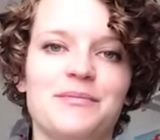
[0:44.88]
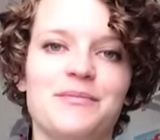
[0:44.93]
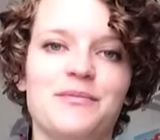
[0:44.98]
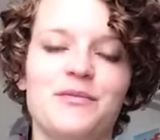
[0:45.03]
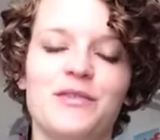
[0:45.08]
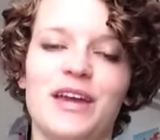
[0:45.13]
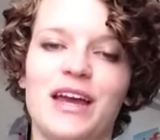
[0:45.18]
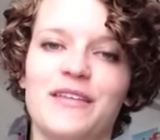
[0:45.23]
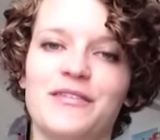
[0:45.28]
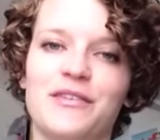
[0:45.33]

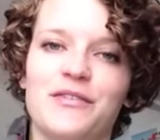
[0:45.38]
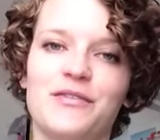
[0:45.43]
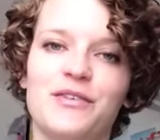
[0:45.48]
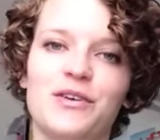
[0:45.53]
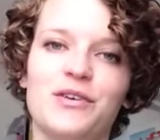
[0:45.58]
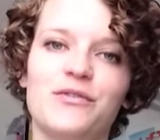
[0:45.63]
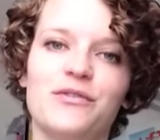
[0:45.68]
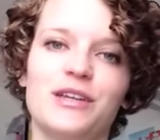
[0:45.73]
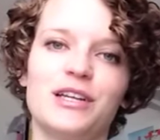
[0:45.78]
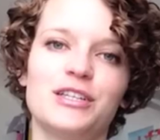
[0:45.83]
We have a
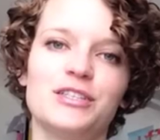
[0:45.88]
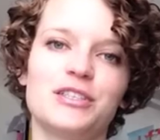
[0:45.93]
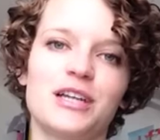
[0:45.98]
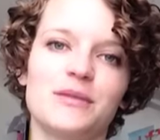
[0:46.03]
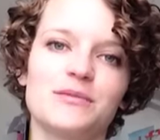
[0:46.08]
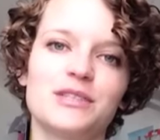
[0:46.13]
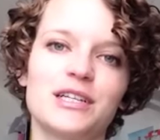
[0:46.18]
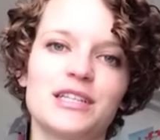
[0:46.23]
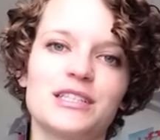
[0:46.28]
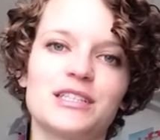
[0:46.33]
few finished
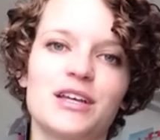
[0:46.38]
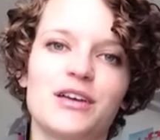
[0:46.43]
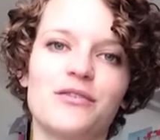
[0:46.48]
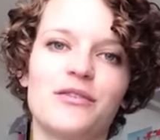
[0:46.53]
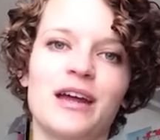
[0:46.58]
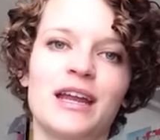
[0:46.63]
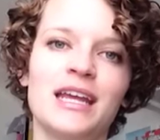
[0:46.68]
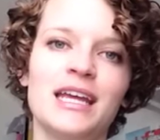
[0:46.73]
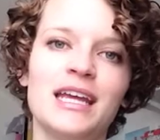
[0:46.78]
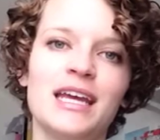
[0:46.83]
objects
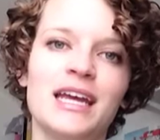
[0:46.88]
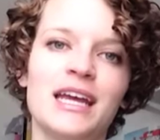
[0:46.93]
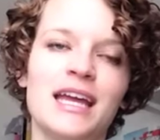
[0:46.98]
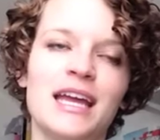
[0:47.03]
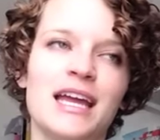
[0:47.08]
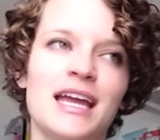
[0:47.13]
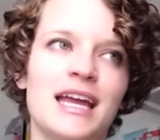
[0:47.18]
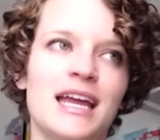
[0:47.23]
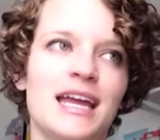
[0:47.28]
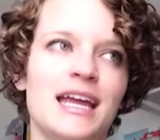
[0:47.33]
already,
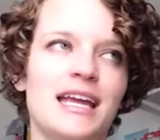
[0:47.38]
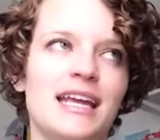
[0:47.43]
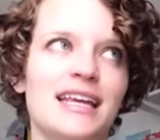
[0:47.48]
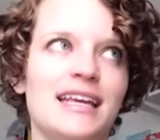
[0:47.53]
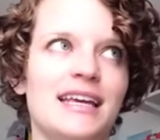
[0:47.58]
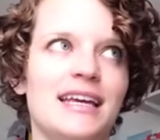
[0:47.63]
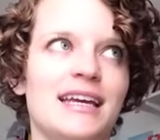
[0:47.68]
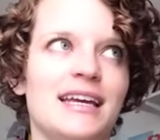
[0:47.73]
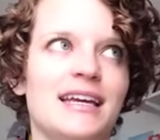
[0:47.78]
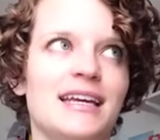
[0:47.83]

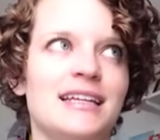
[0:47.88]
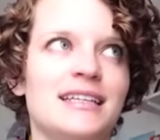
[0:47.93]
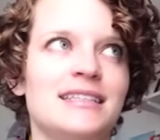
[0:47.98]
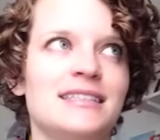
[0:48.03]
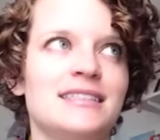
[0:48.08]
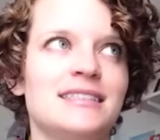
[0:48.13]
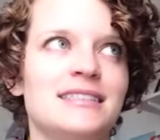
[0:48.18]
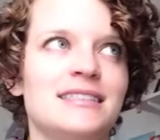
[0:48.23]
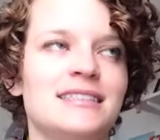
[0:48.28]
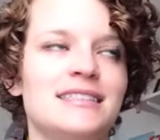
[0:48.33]

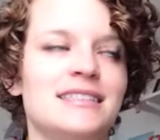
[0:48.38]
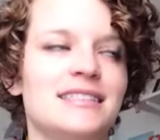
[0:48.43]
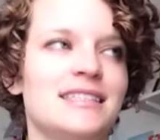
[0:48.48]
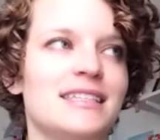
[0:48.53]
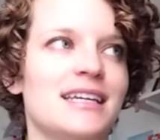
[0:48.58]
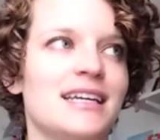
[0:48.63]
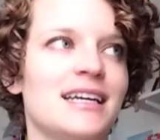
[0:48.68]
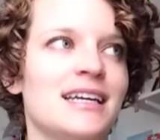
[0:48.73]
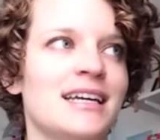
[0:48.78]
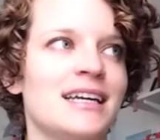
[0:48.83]
and
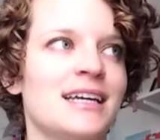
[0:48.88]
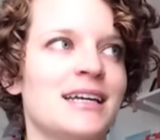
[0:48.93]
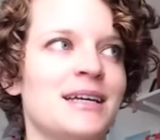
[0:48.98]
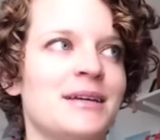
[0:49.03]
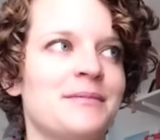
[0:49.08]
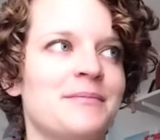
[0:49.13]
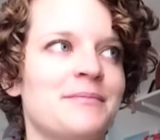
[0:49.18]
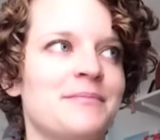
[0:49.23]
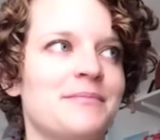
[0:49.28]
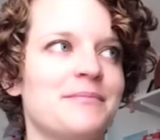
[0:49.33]

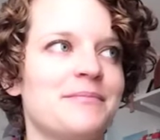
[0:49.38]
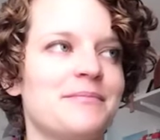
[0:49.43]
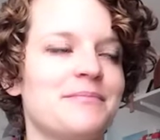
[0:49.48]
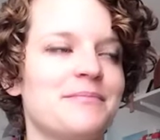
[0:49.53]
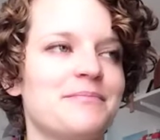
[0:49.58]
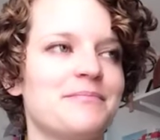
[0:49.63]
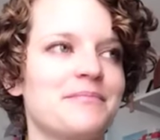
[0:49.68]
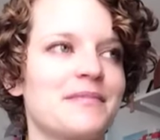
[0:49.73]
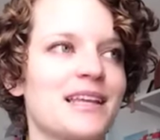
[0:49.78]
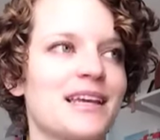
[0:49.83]

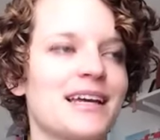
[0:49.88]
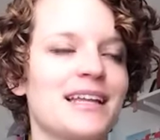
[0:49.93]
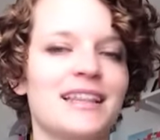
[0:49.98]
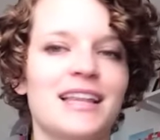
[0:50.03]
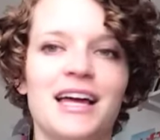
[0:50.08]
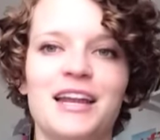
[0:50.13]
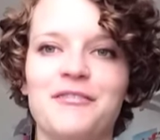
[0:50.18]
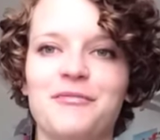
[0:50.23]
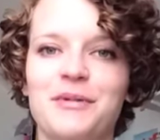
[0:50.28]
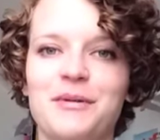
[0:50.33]
a
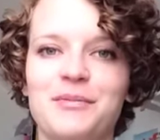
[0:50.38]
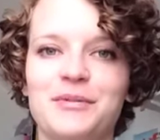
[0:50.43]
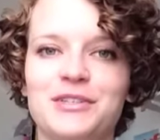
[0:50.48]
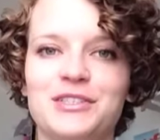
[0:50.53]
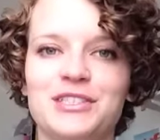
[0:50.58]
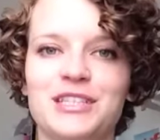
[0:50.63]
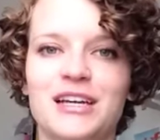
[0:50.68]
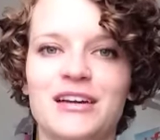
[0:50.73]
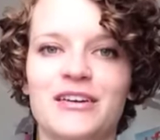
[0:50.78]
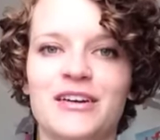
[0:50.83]
lot of people
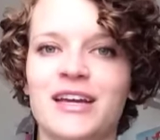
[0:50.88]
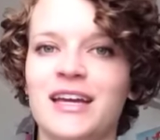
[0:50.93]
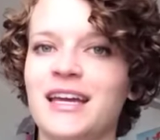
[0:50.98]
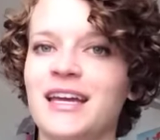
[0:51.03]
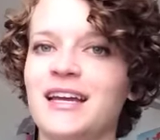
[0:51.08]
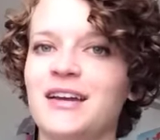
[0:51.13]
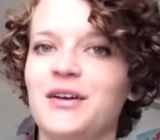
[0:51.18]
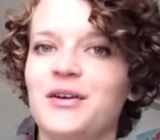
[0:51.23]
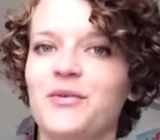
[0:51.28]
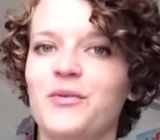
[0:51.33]

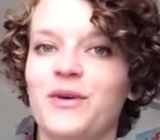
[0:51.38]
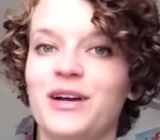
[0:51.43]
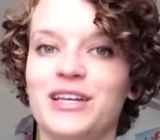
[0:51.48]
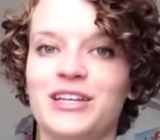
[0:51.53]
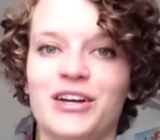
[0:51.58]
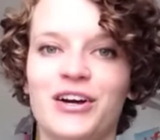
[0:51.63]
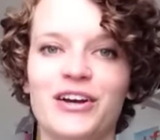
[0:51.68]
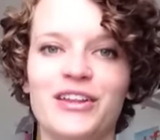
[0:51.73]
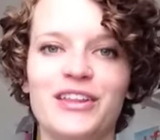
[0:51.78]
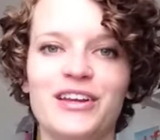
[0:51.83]
sharing what
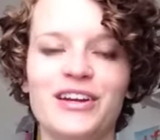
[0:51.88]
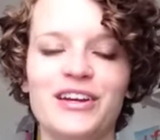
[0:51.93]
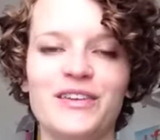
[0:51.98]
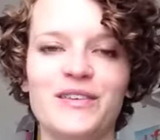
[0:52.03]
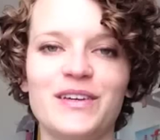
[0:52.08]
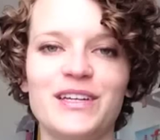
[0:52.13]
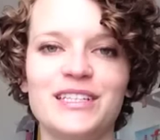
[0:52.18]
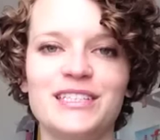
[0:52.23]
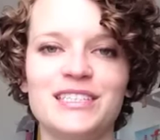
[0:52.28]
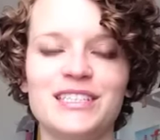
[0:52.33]
yarn they're
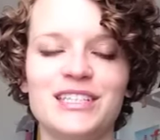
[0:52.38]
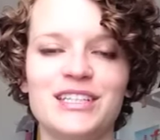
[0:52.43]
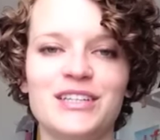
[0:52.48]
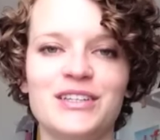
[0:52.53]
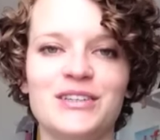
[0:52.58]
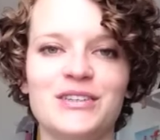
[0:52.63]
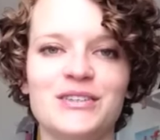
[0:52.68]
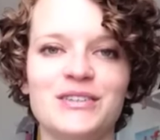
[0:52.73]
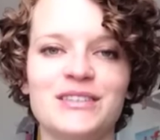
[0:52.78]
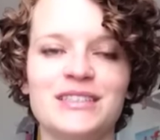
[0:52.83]
going to
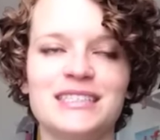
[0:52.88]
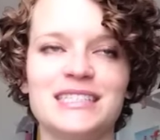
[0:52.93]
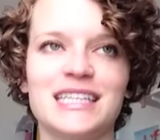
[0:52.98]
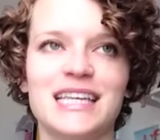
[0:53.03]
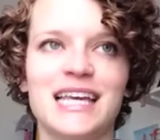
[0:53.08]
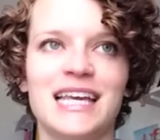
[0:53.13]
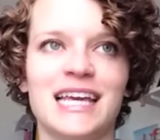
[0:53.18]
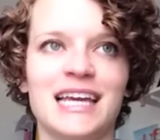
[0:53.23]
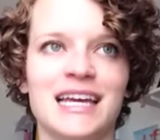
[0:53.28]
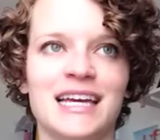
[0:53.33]
use,
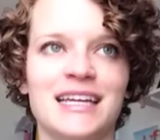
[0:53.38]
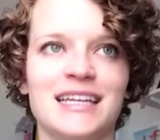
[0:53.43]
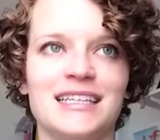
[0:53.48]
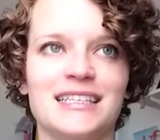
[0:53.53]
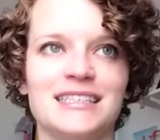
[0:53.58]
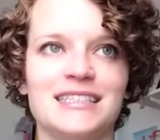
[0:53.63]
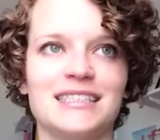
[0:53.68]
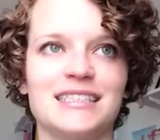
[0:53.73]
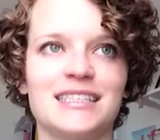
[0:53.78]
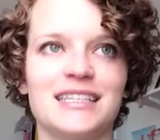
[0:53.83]

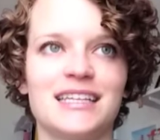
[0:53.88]
and